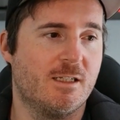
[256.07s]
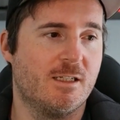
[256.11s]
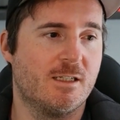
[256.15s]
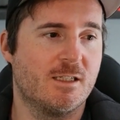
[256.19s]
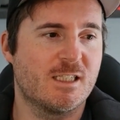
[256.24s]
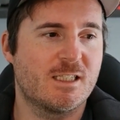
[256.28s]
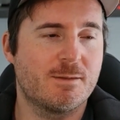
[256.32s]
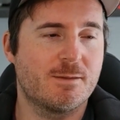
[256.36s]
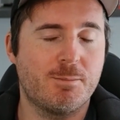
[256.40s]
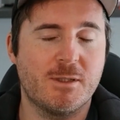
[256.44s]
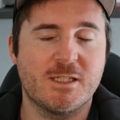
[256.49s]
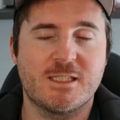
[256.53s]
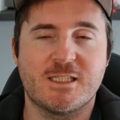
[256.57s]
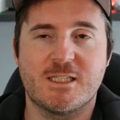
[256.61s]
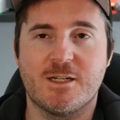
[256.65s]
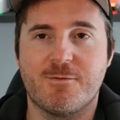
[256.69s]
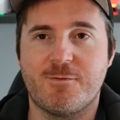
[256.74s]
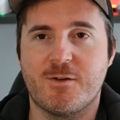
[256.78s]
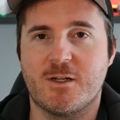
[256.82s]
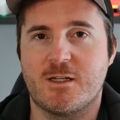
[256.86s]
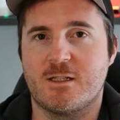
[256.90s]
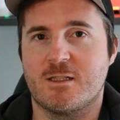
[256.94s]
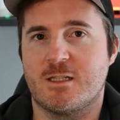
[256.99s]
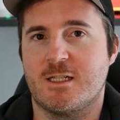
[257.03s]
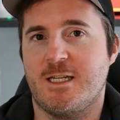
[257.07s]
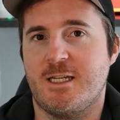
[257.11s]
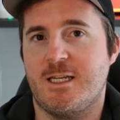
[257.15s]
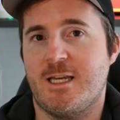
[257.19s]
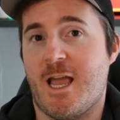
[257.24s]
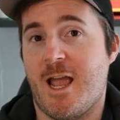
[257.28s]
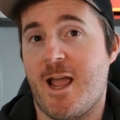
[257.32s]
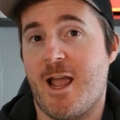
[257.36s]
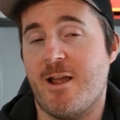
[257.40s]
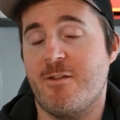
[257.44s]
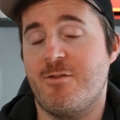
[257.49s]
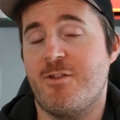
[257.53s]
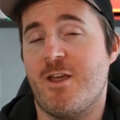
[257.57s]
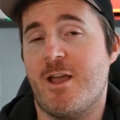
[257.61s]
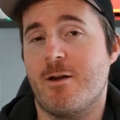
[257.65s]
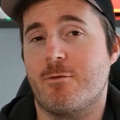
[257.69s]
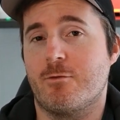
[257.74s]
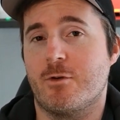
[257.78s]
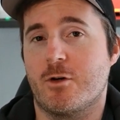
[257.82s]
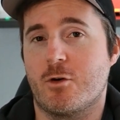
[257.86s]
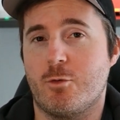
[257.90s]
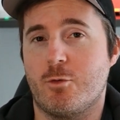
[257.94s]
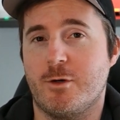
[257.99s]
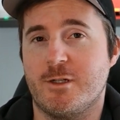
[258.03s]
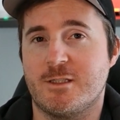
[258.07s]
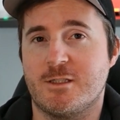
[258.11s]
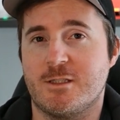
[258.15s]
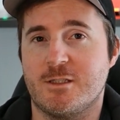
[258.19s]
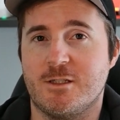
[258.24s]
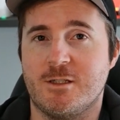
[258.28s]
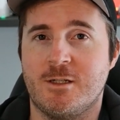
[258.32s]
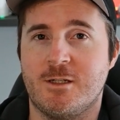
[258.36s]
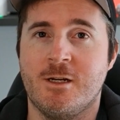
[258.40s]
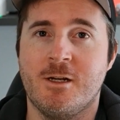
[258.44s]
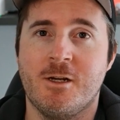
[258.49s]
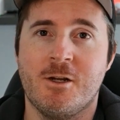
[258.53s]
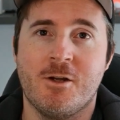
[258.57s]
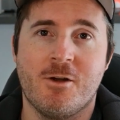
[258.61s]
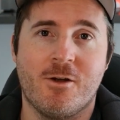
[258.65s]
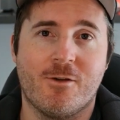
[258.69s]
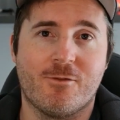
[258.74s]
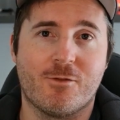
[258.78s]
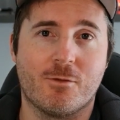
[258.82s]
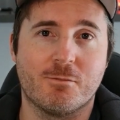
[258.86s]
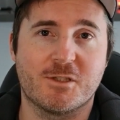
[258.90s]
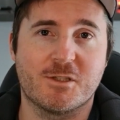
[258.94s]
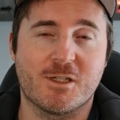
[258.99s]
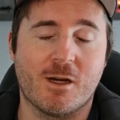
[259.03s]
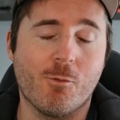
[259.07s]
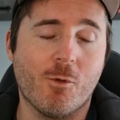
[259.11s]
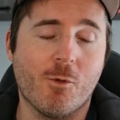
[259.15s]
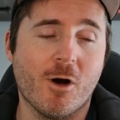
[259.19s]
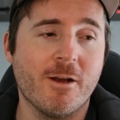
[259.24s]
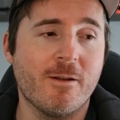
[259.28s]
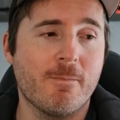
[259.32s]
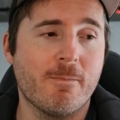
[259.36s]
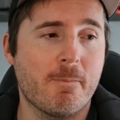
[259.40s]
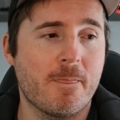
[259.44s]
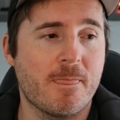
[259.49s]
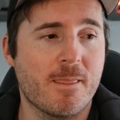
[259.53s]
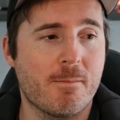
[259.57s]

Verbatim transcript: specifically had that requested from someone.